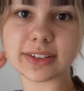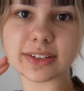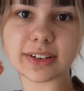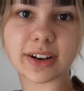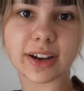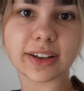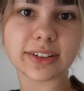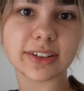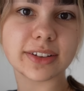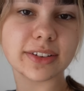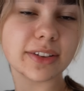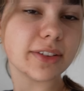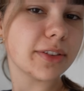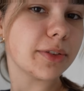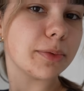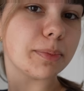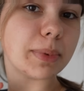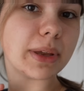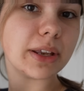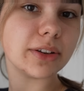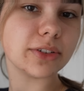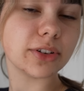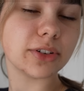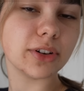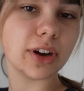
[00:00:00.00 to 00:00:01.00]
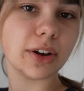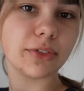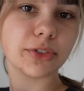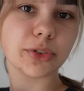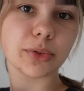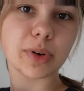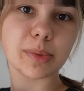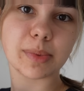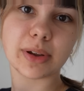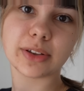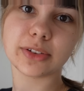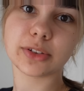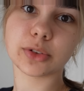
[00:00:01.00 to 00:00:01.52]
nice as it's been to not have to
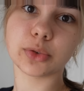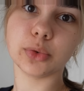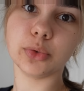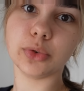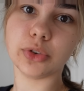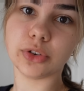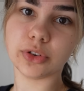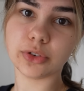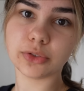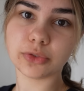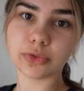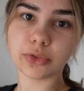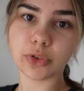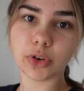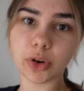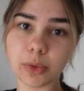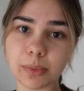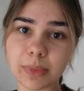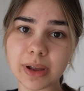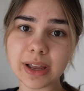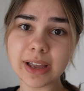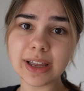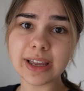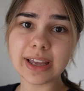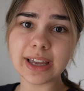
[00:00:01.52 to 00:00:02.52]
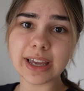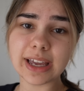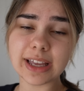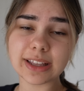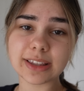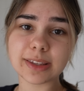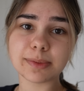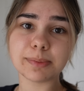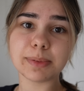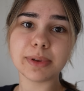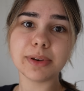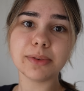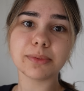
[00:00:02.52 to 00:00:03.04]
wear my school uniform,
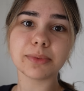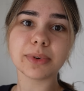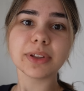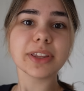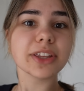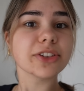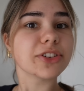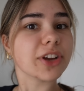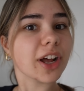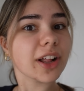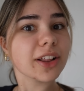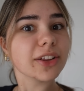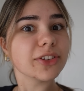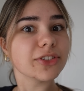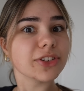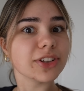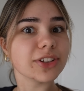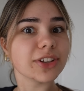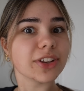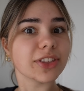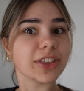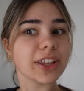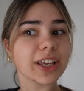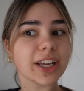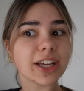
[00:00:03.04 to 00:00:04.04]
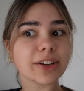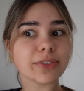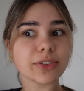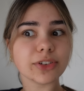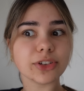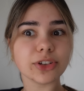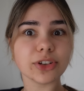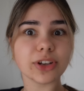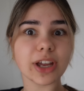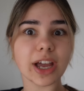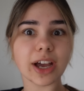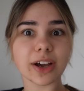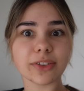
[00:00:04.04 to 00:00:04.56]
it's been really challenging to think of a
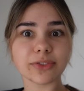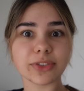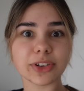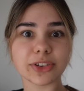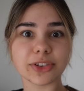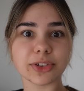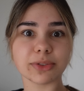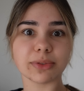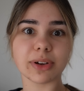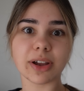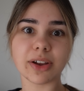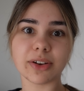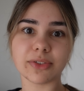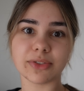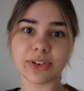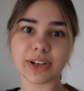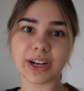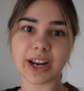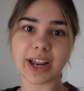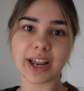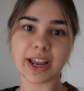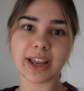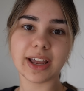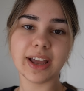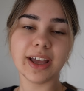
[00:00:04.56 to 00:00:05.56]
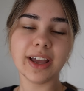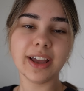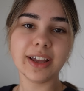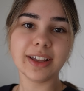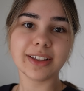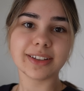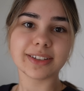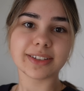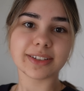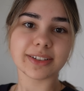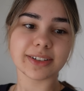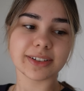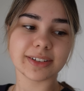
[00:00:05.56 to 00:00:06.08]
new outfit to wear every day.
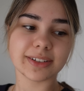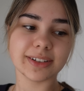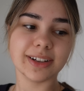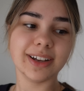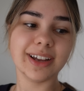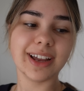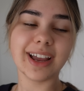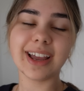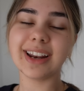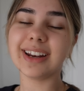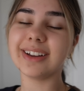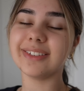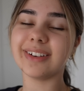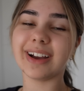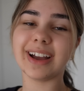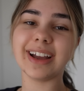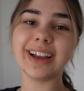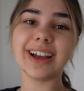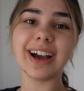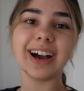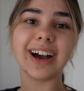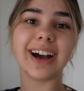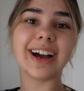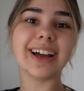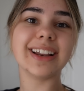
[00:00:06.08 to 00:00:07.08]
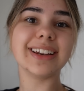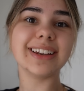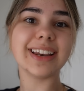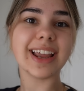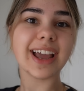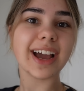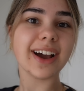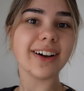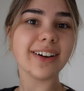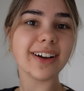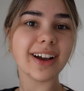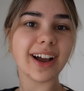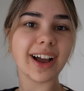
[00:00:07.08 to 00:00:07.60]
So anyway,
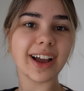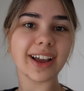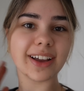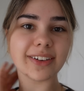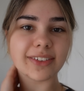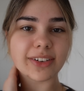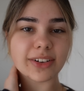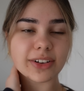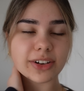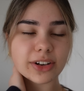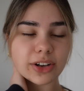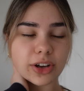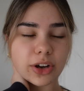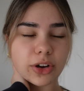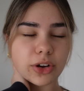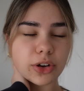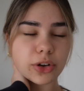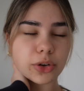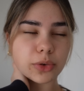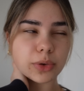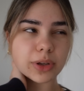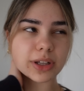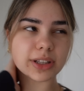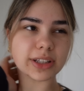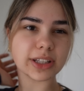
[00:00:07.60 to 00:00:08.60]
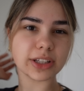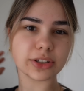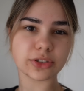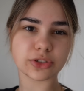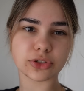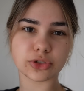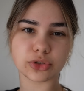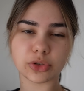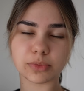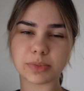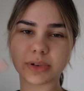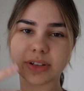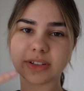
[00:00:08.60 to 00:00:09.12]
now I'm gonna go quickly
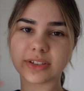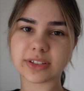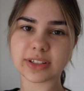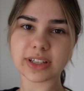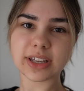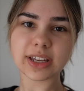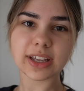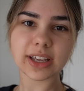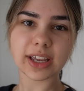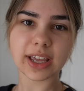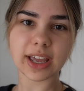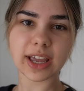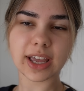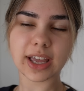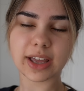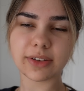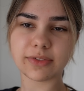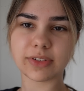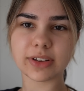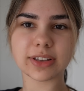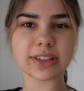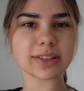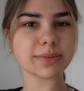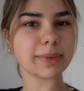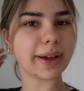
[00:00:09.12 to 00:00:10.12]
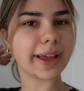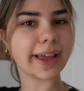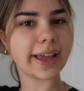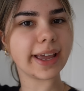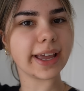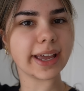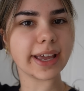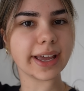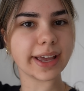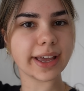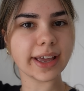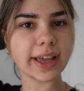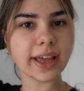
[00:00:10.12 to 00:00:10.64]
just do a bit of skincare, fix my
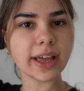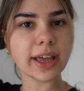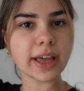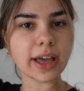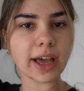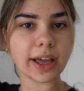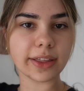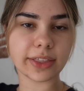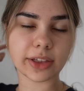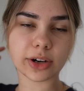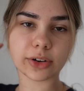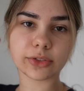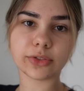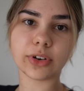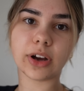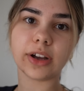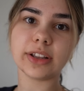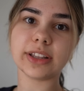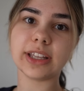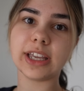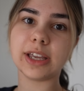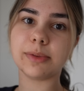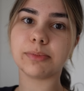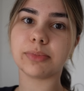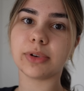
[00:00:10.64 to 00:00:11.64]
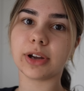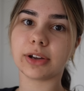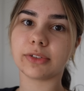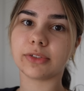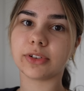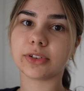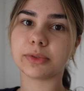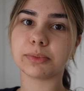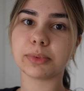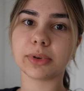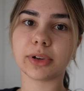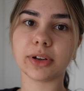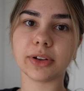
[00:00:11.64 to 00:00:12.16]
hair, and then I'll finally eat
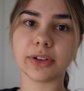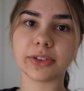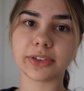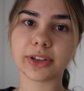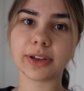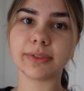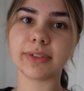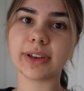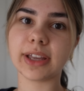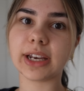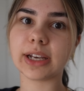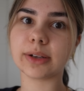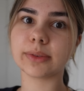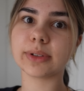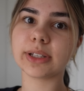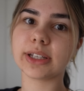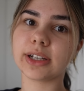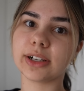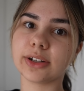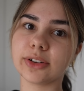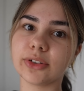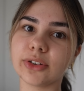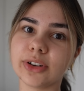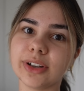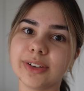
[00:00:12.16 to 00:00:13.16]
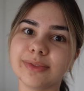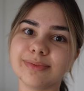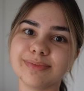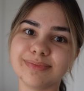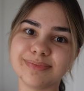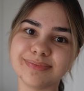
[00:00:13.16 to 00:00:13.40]
breakfast because I'm getting really hungry.